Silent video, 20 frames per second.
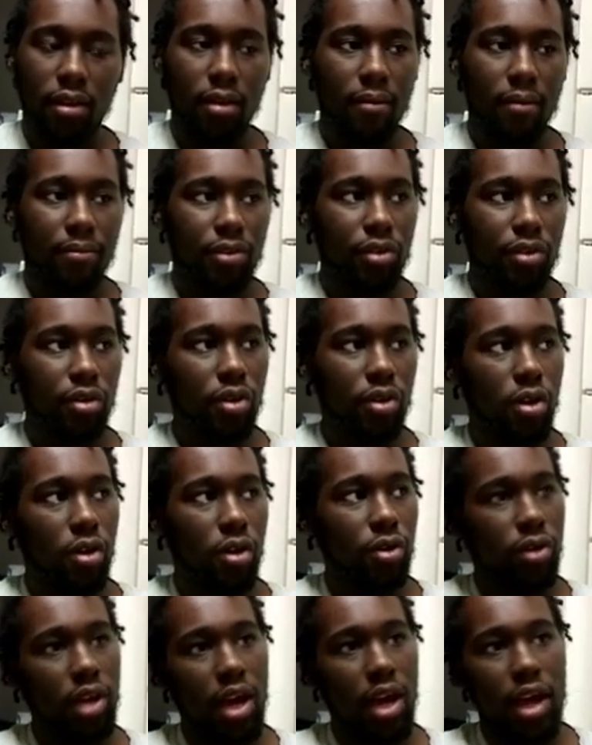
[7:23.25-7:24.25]
You know, you
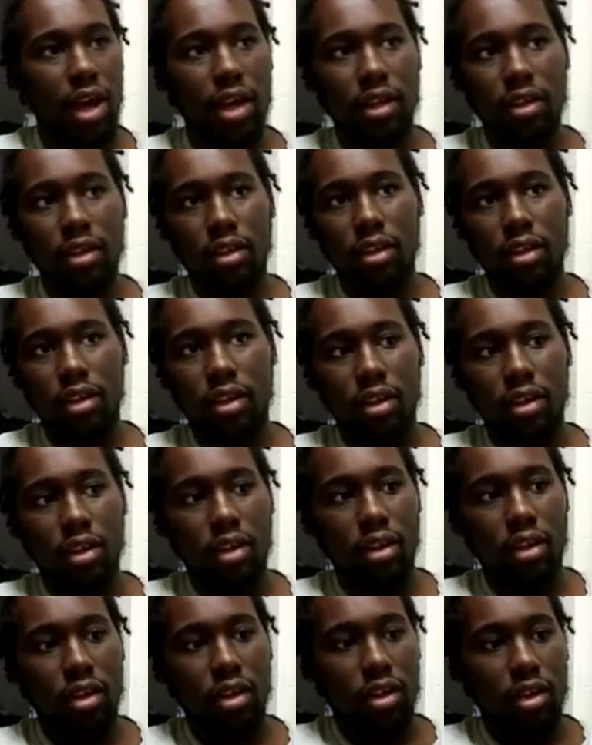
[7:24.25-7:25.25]
got
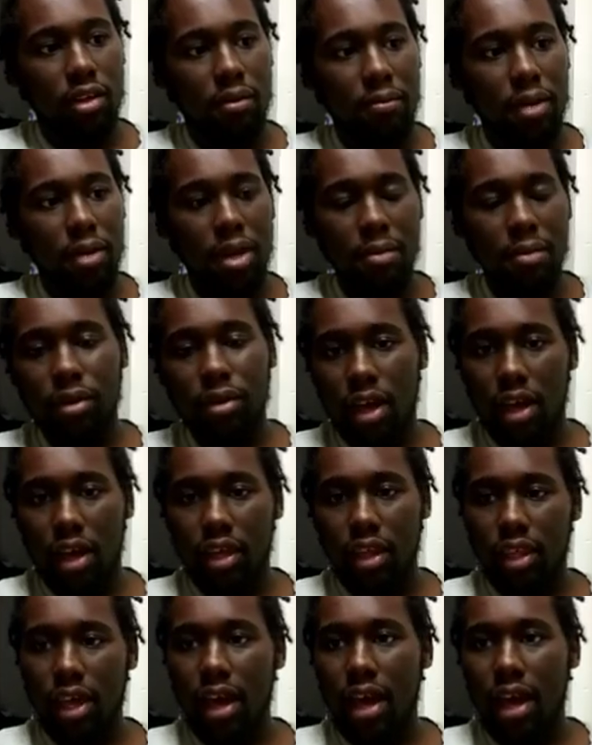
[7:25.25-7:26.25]
people like
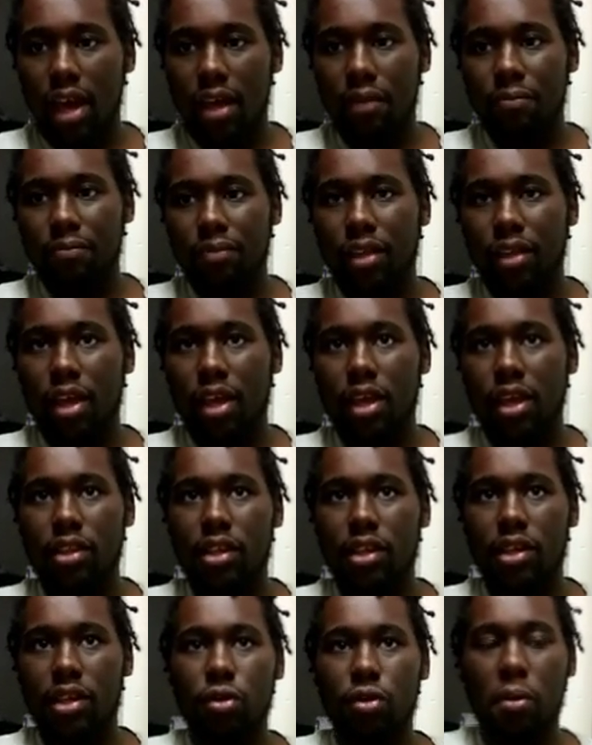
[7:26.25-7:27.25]
that, and
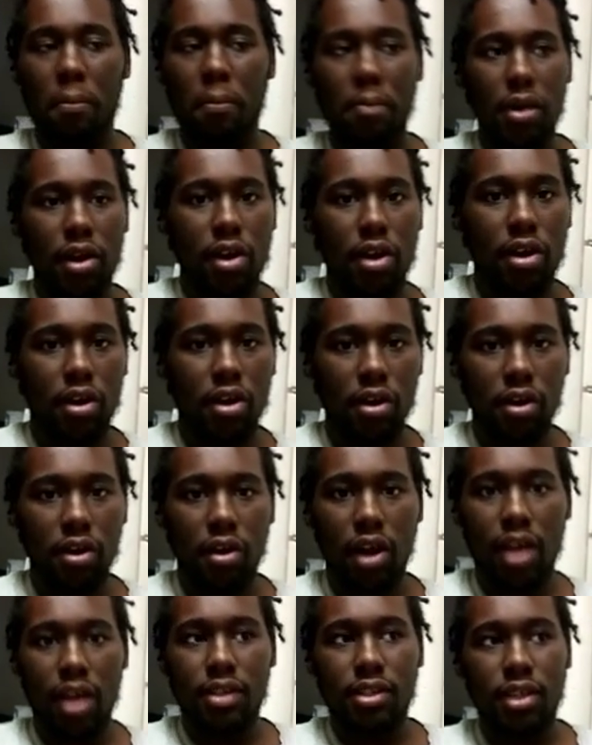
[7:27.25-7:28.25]
then you compare, I
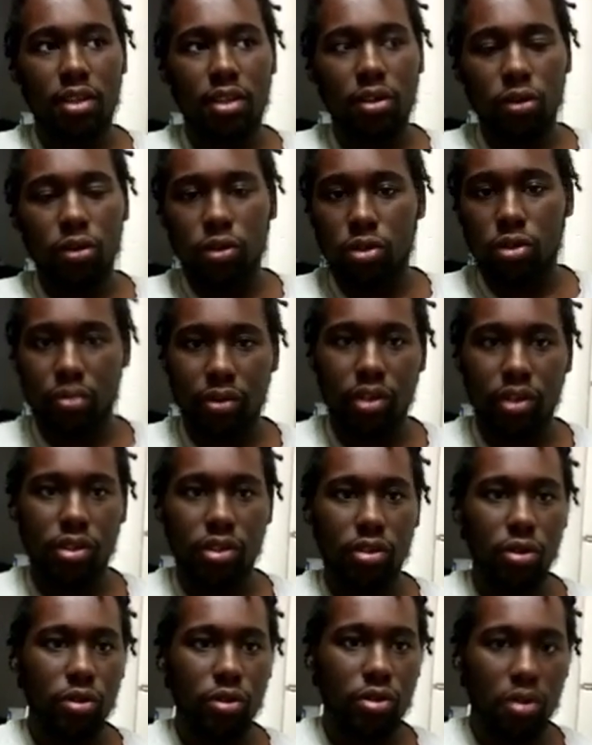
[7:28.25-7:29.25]
say those two because
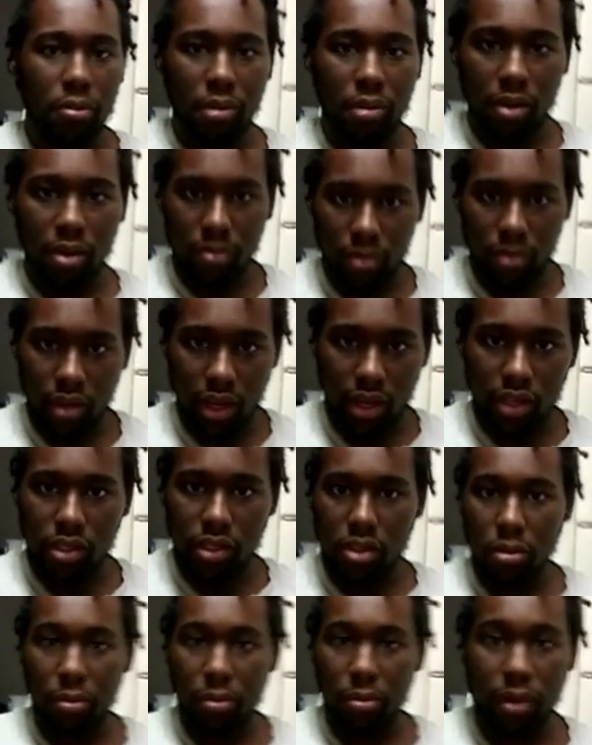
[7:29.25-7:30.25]
those are the people that he's
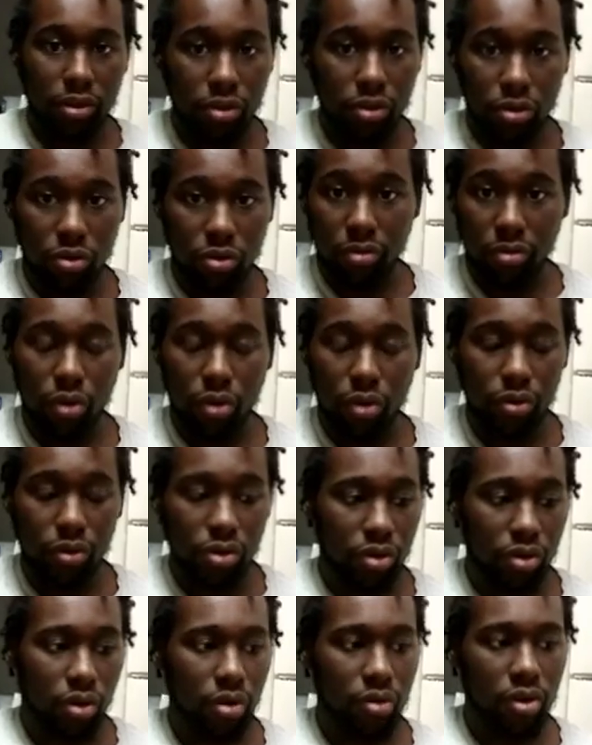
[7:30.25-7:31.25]
compared to the most, you
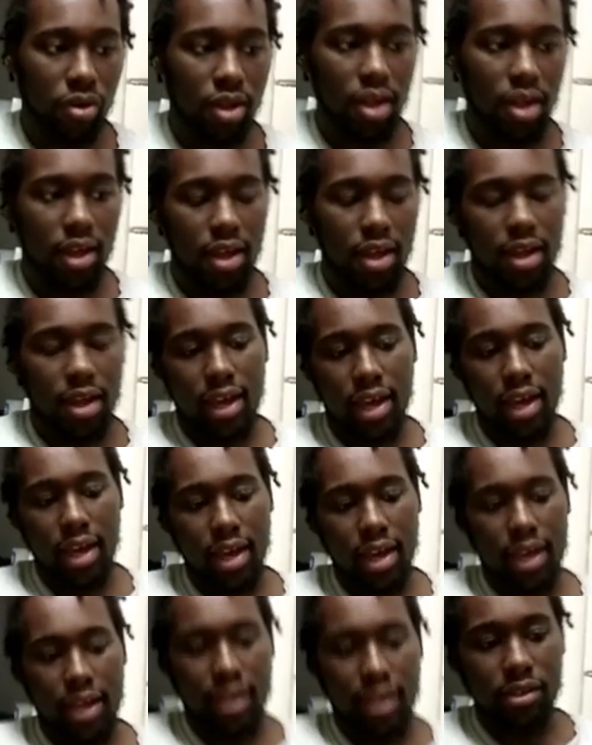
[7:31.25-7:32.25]
know.
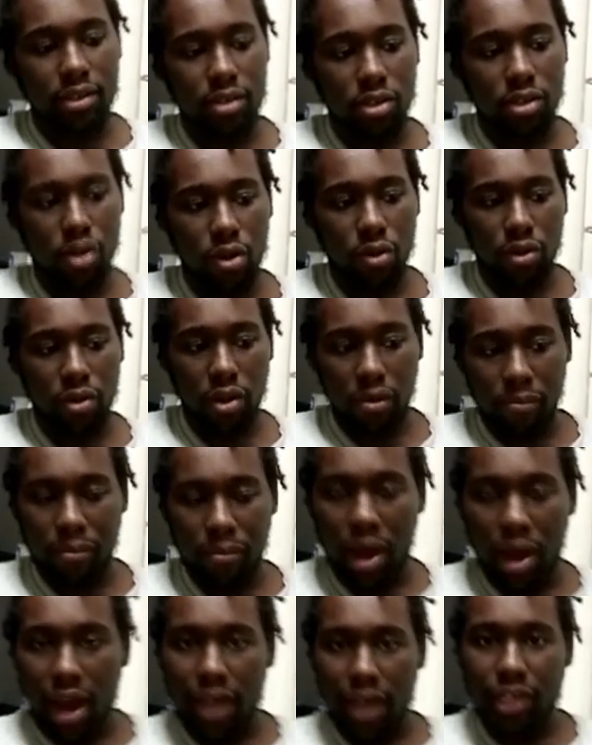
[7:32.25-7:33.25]
And so their
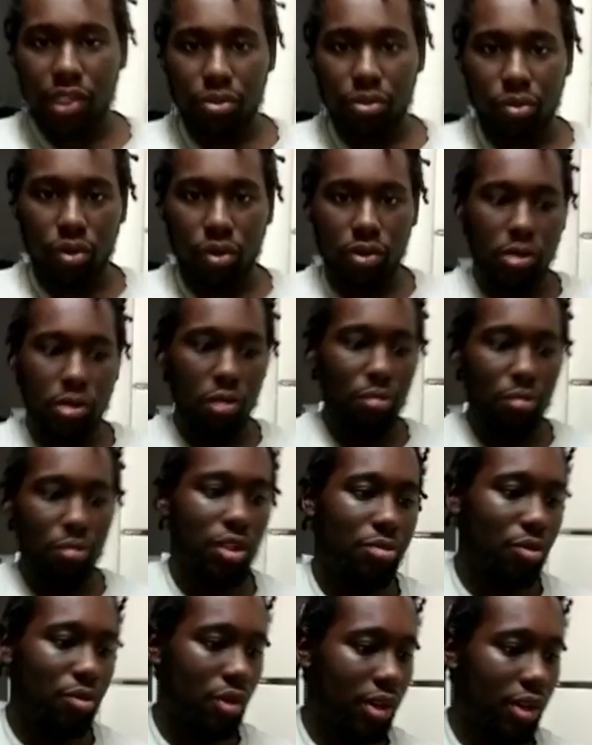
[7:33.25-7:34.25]
bodies were so much
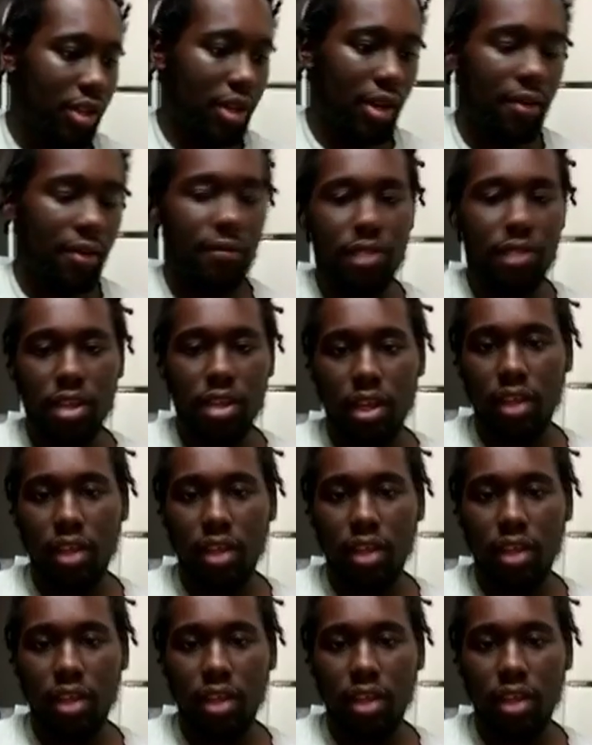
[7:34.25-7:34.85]
more gifted.